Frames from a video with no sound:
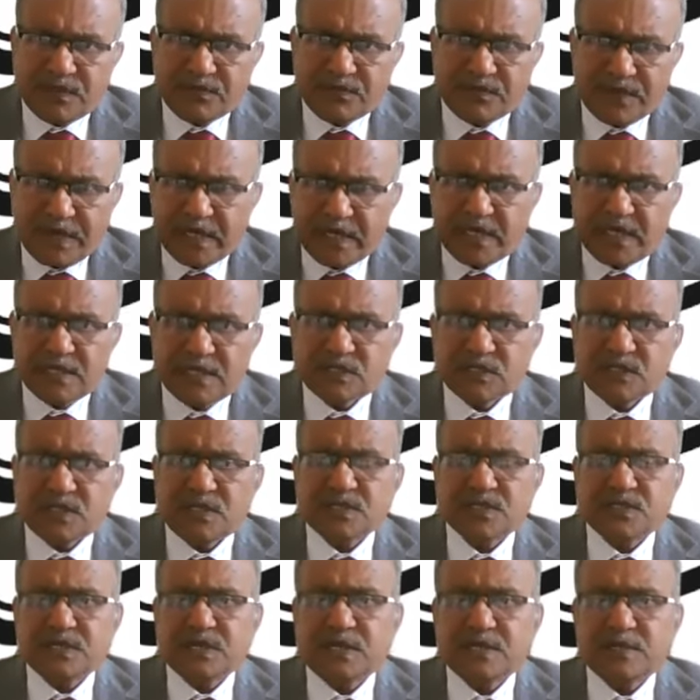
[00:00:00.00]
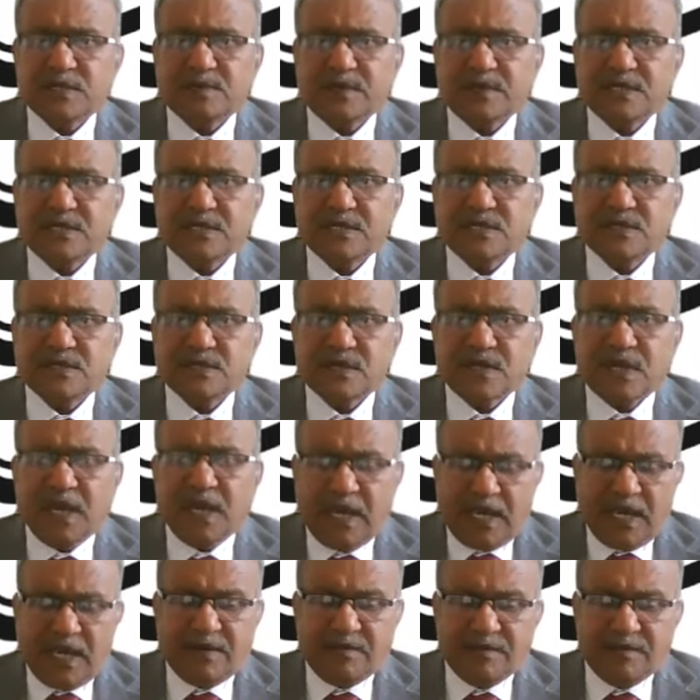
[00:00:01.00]
of financial statements,
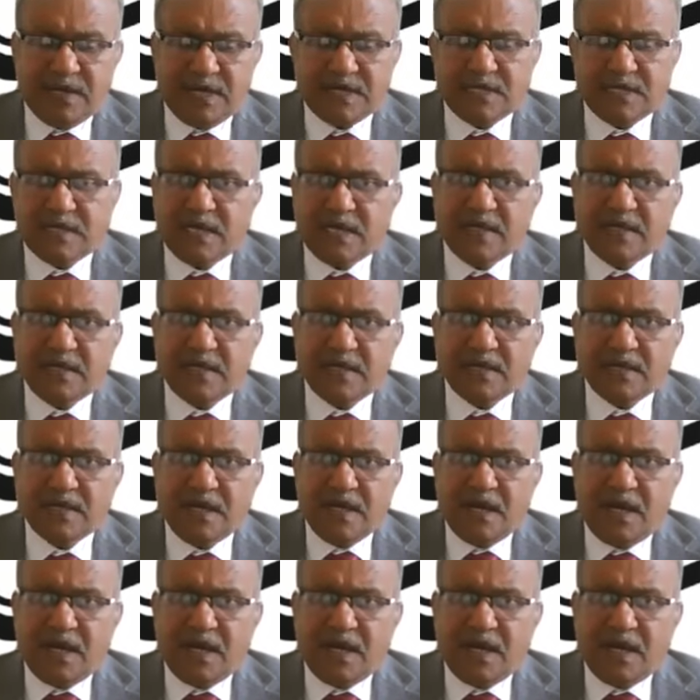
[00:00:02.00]
everything.